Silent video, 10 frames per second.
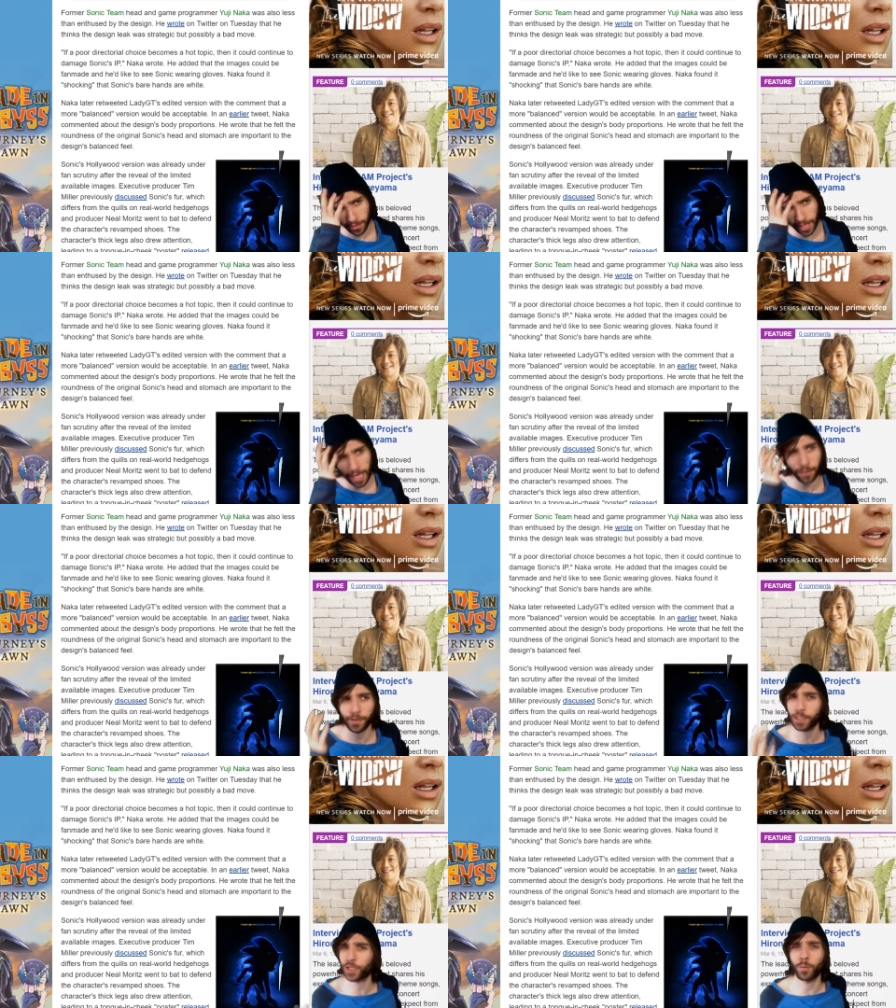they had a
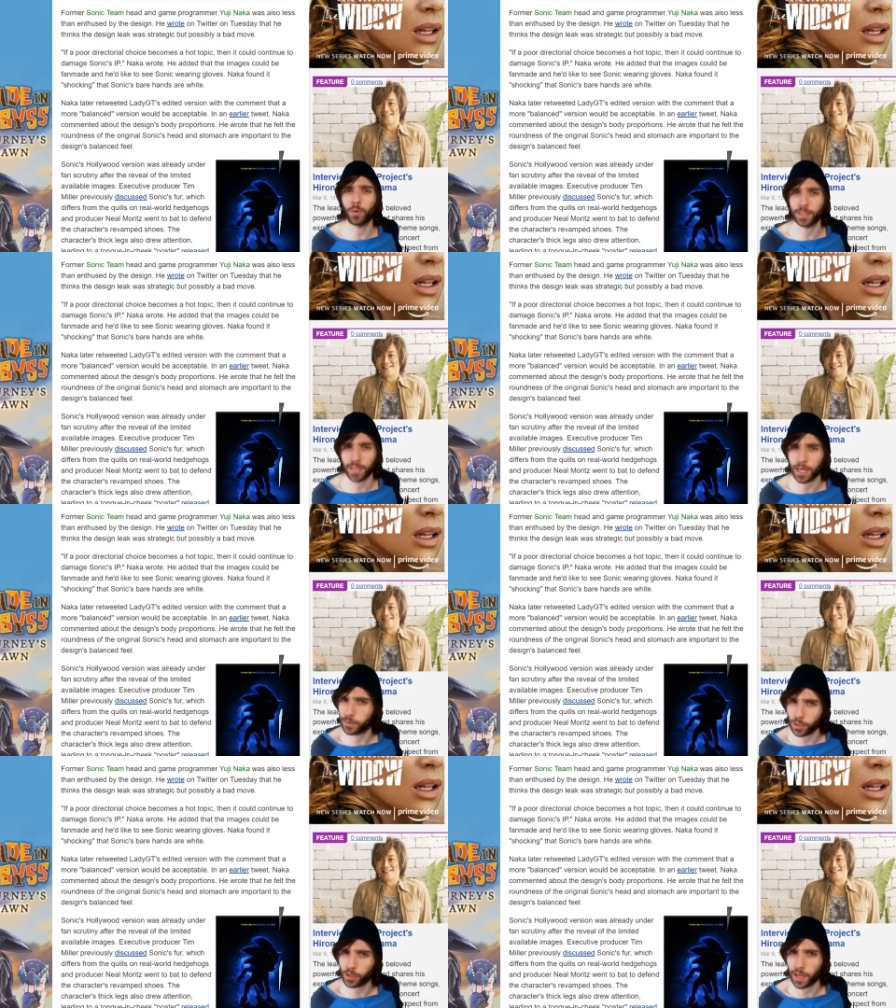vision on what
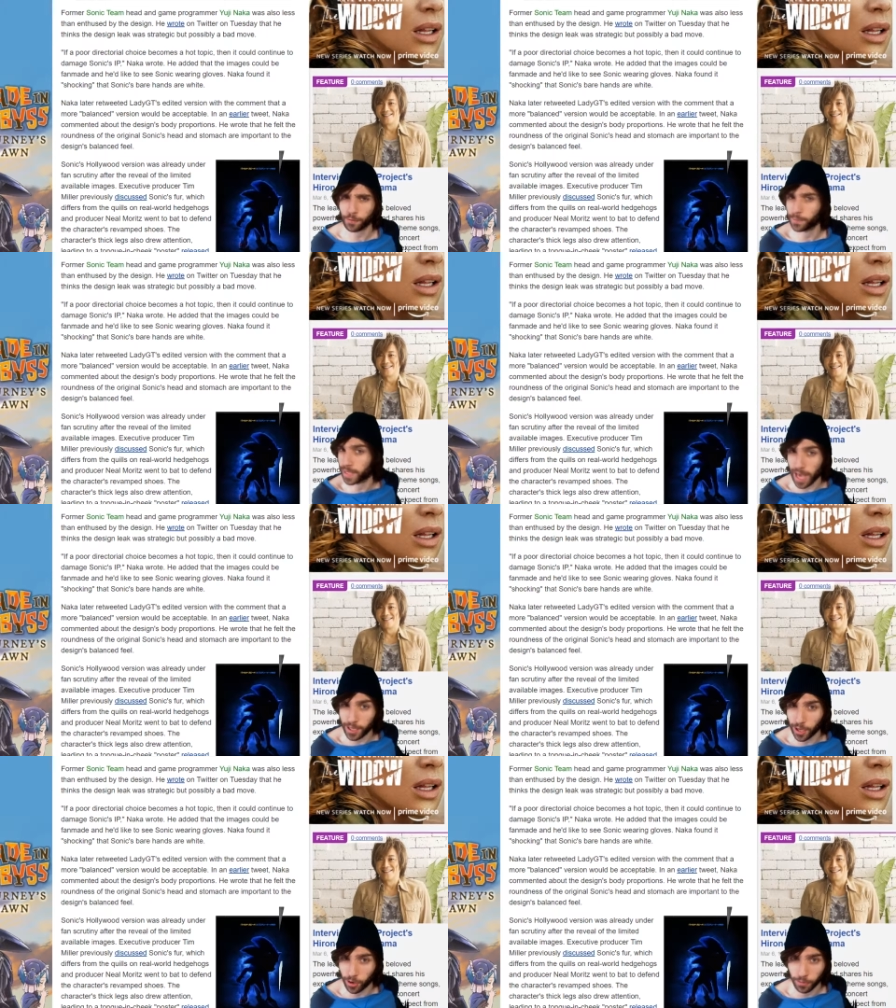Sonic would look like from the
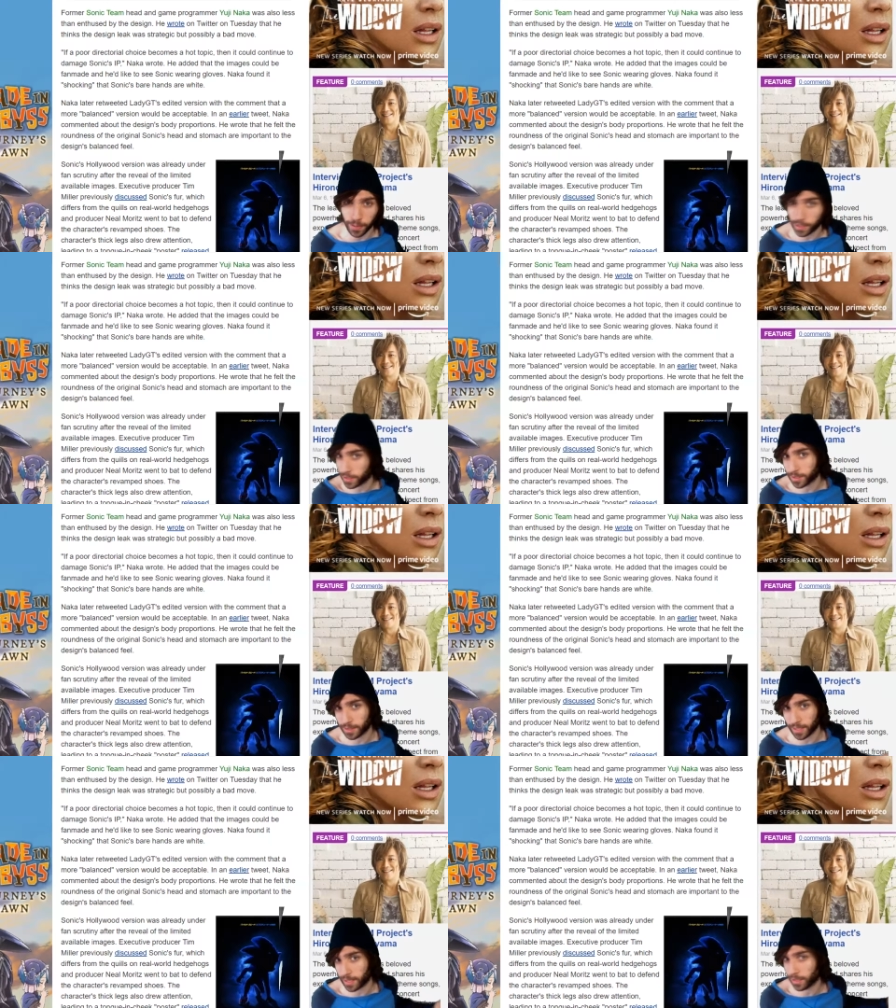get-go,
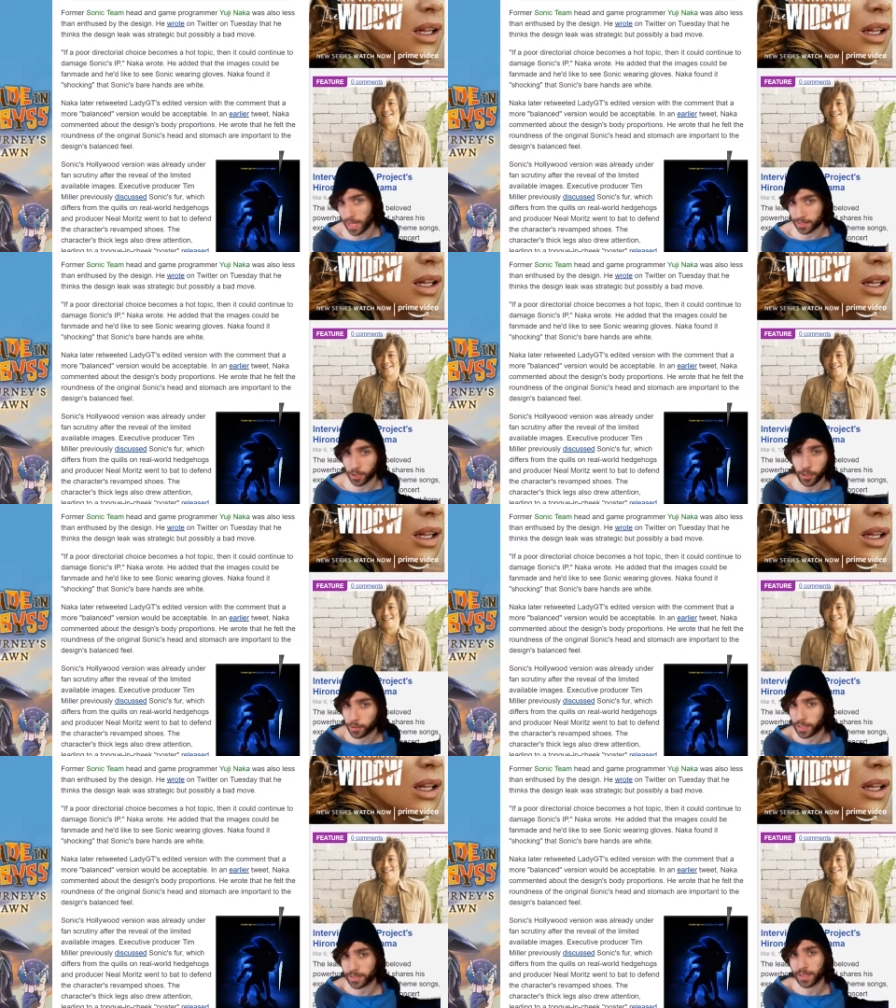because in the last
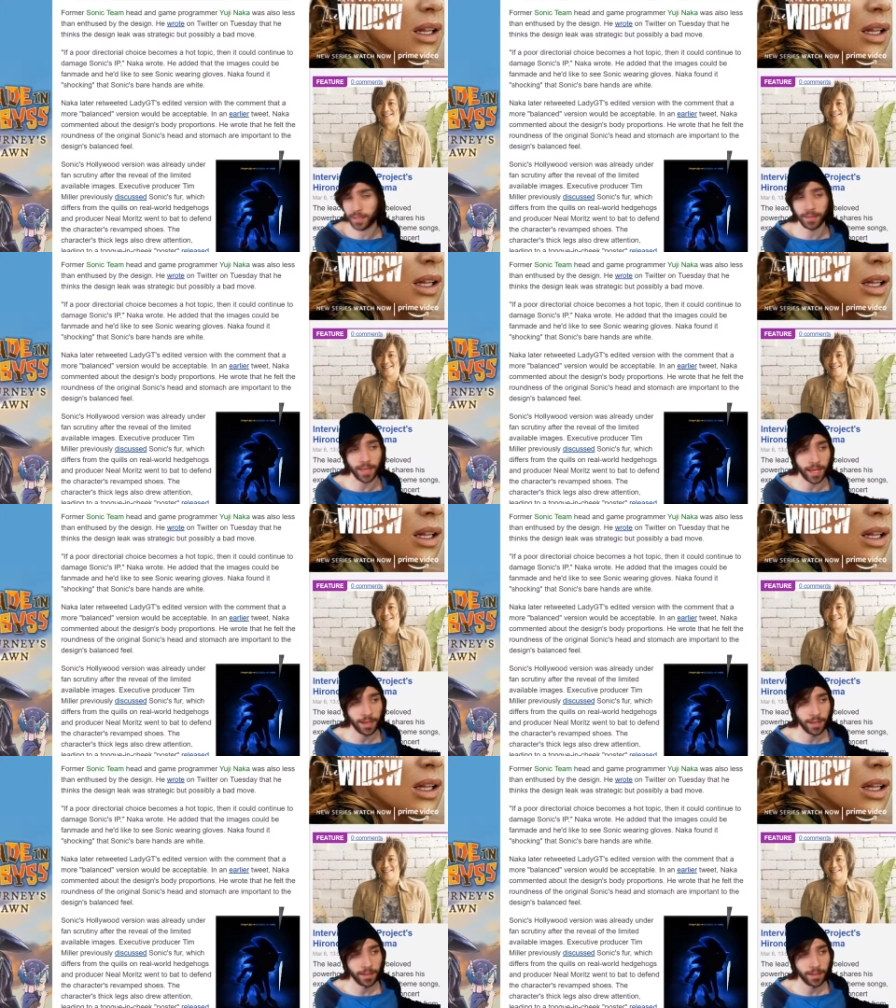article they stated that